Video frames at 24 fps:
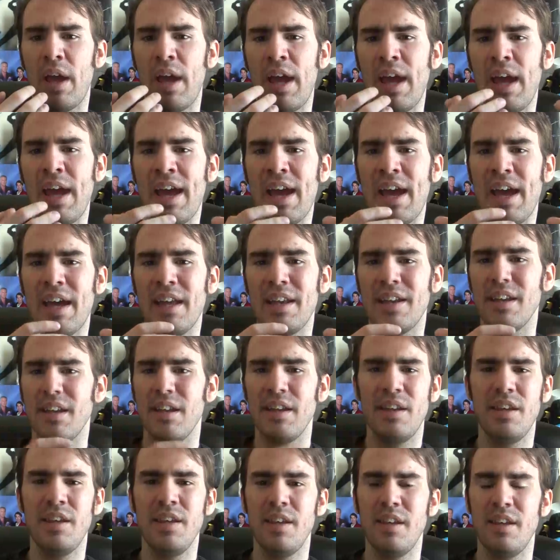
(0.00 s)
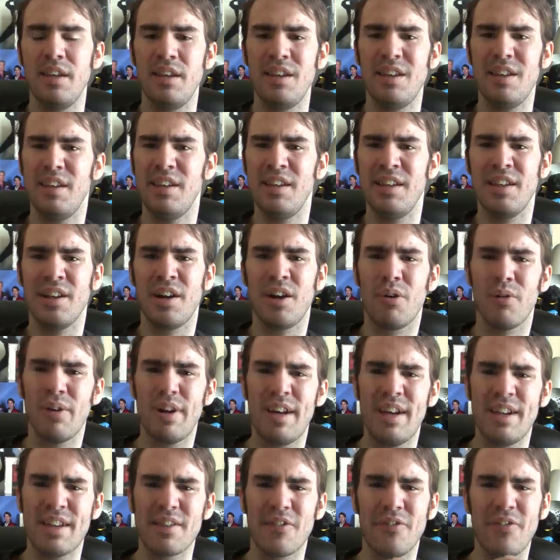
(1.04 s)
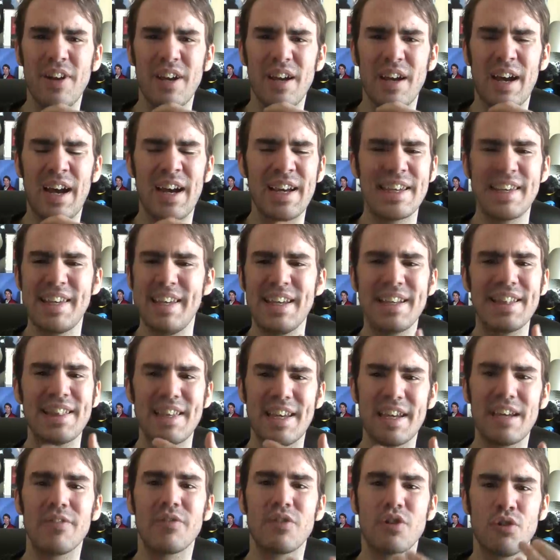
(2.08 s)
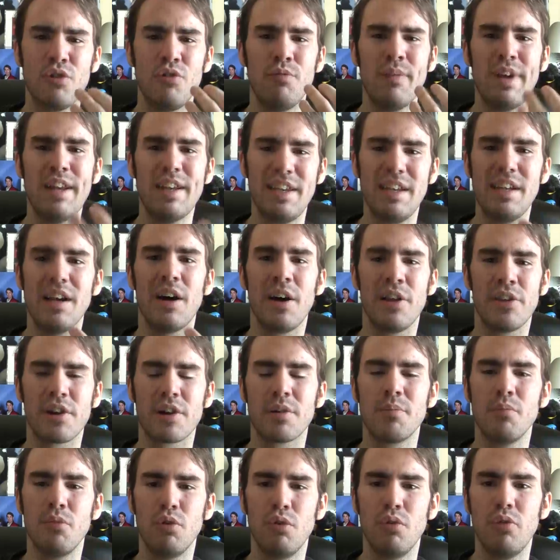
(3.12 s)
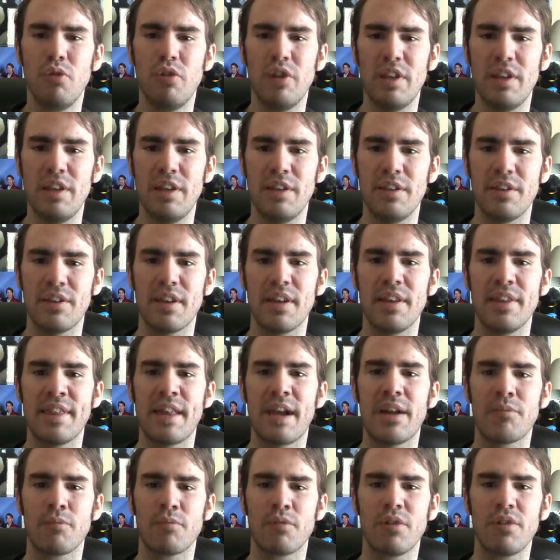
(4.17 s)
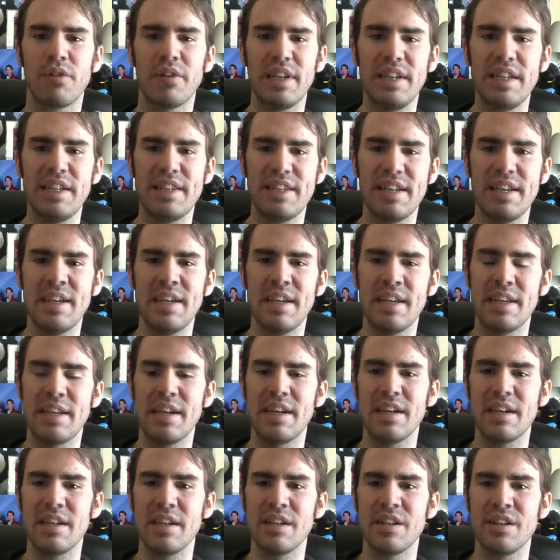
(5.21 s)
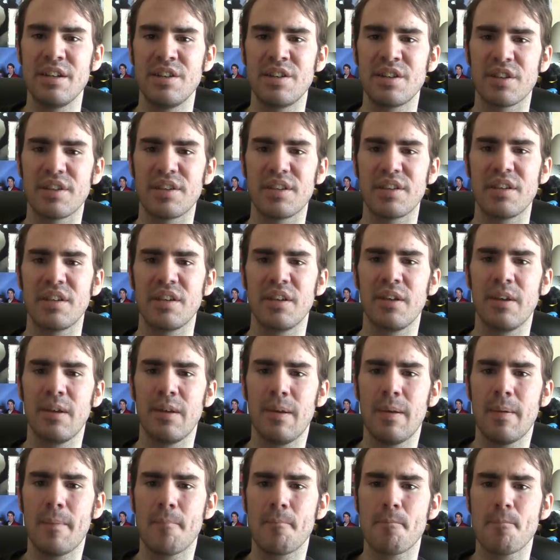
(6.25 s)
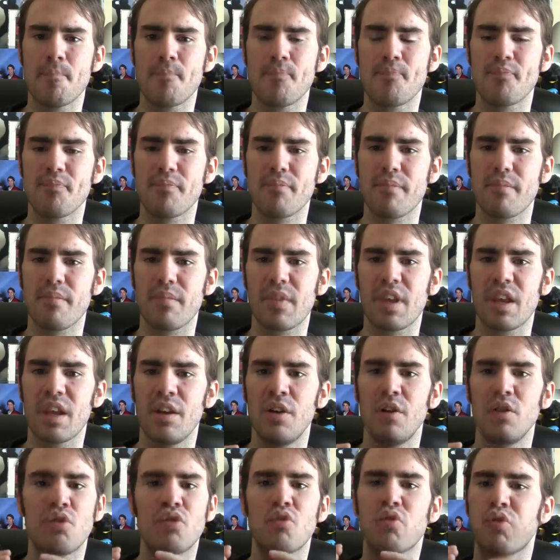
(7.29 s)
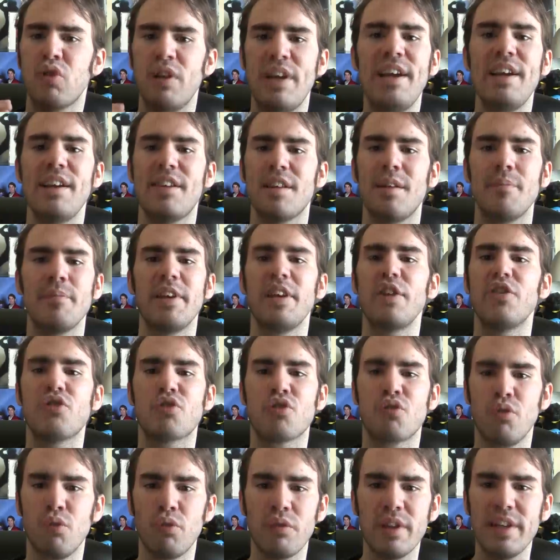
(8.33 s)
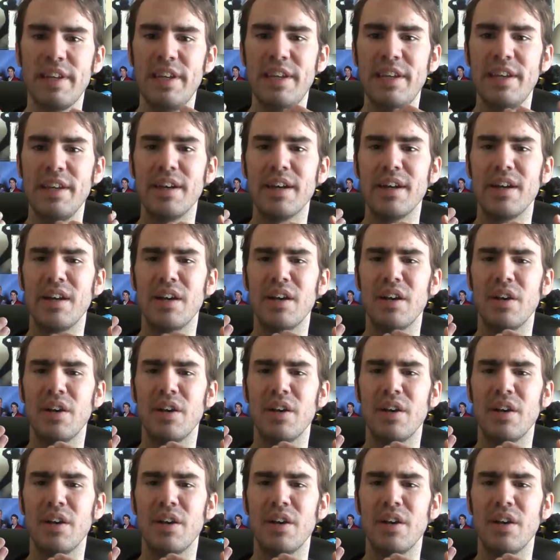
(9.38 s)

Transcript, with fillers: And you know, I can't think of too many other movies that really did just create something truly